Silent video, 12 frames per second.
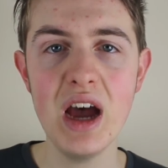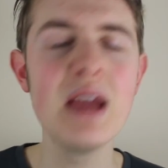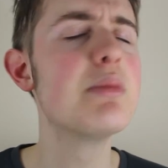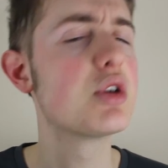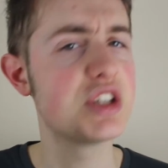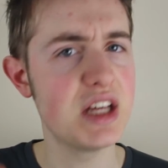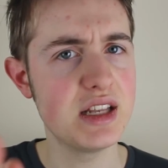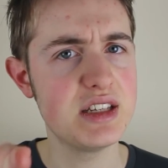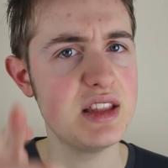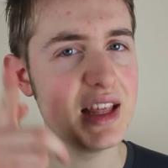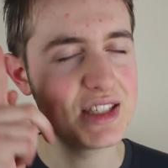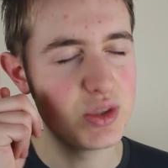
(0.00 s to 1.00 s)
Immortality,
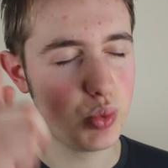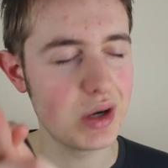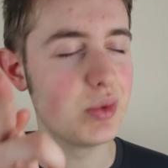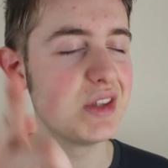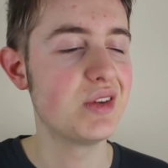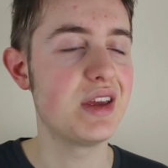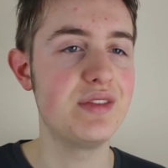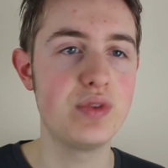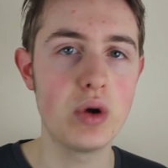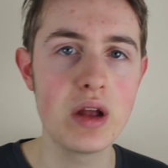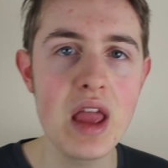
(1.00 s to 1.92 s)
that's the word I was looking for.